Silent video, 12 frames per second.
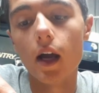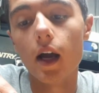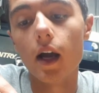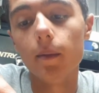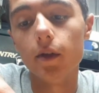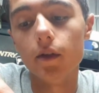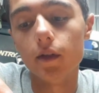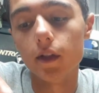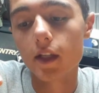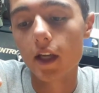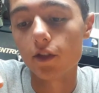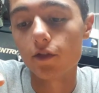I'm going to
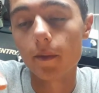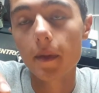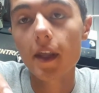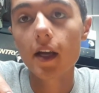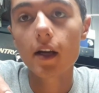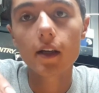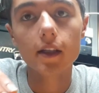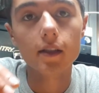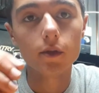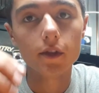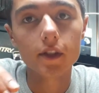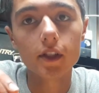test from there, and
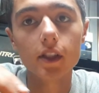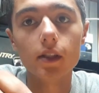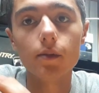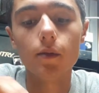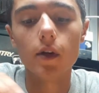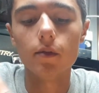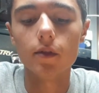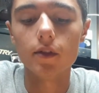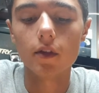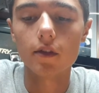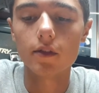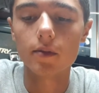we'll see what
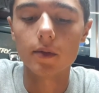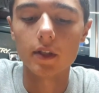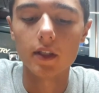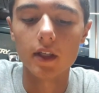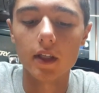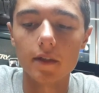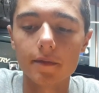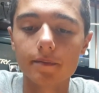results we get.